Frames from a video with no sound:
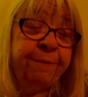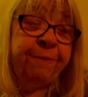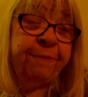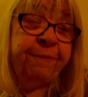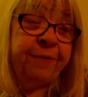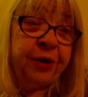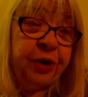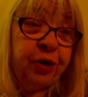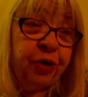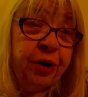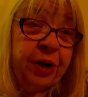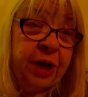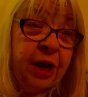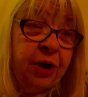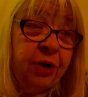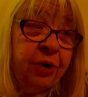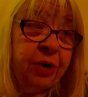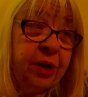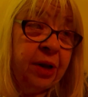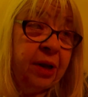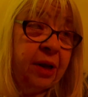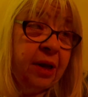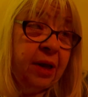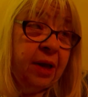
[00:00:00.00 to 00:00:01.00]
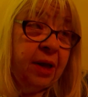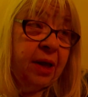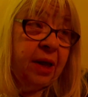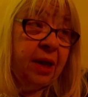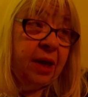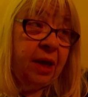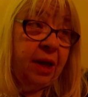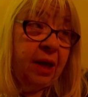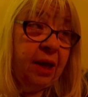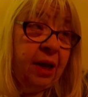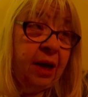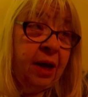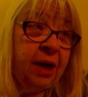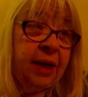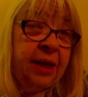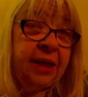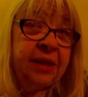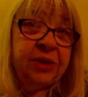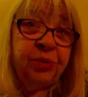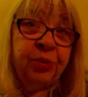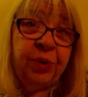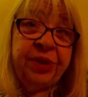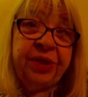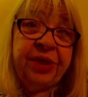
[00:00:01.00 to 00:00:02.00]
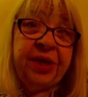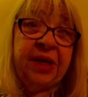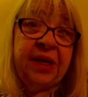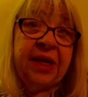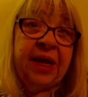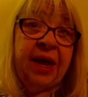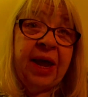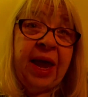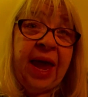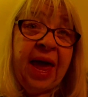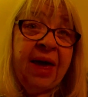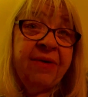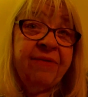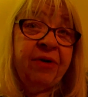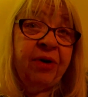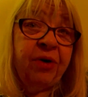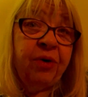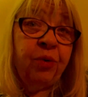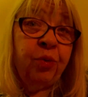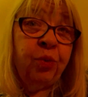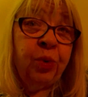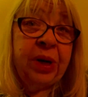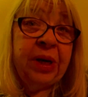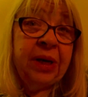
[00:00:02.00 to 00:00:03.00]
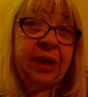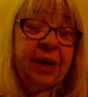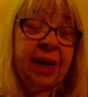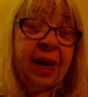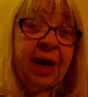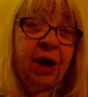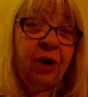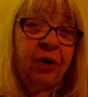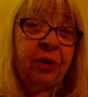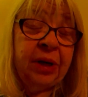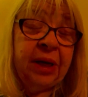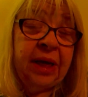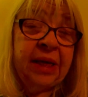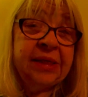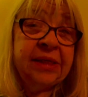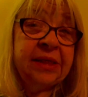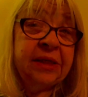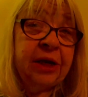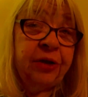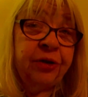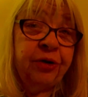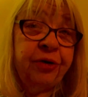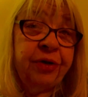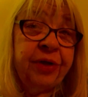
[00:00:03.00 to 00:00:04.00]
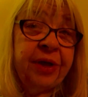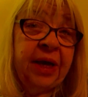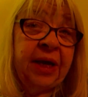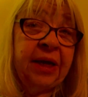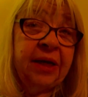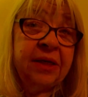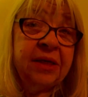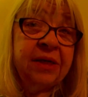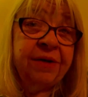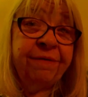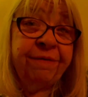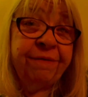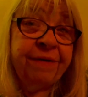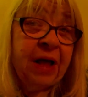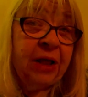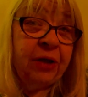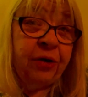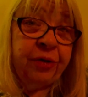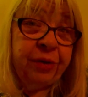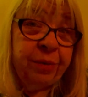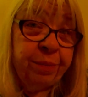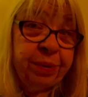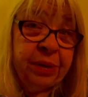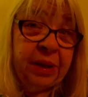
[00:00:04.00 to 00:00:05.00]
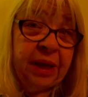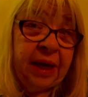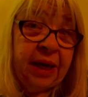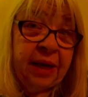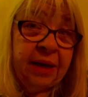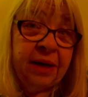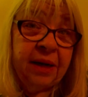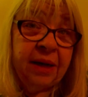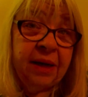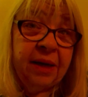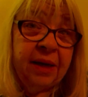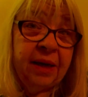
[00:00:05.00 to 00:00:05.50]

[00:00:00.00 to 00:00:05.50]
figured out it's one thing to have it written down, it's another thing to follow the plan.